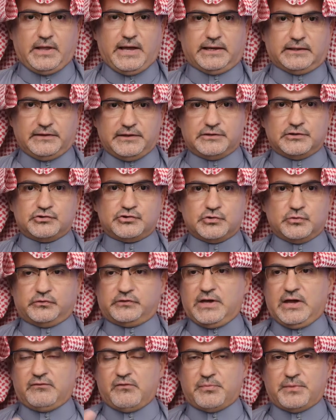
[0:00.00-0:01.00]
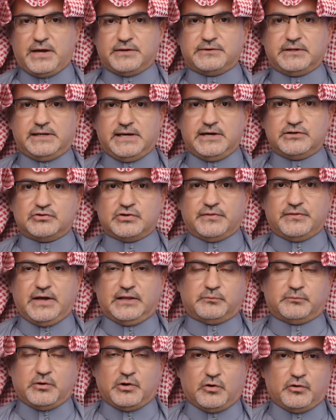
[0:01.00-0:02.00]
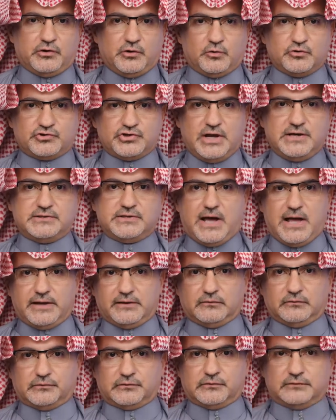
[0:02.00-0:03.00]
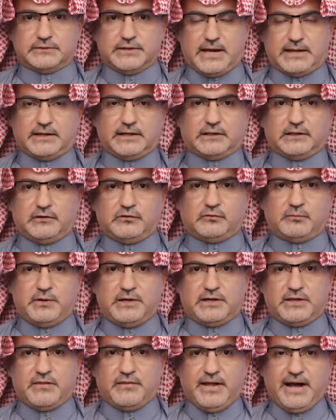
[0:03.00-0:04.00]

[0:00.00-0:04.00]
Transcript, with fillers: likely the Jews gave him the indication that's because you're Gentiles, technically speaking.